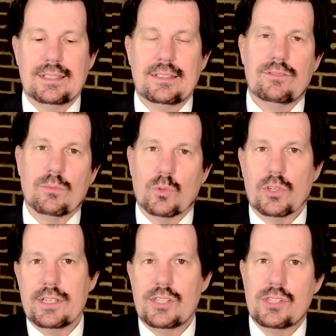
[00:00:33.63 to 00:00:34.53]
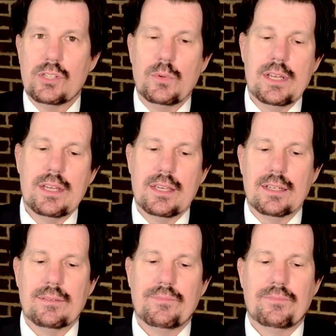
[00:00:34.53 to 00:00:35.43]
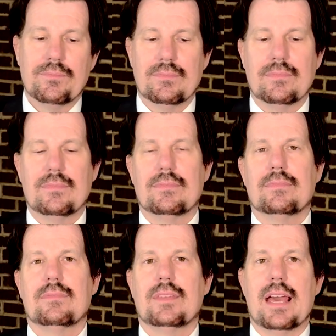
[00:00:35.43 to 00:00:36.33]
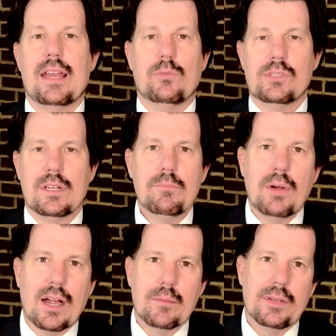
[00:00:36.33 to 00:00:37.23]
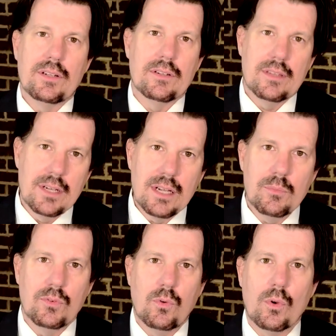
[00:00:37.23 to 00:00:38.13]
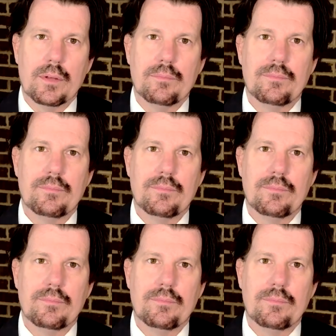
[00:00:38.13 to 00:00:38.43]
from Greece to India, and it was an empire bigger than any before him.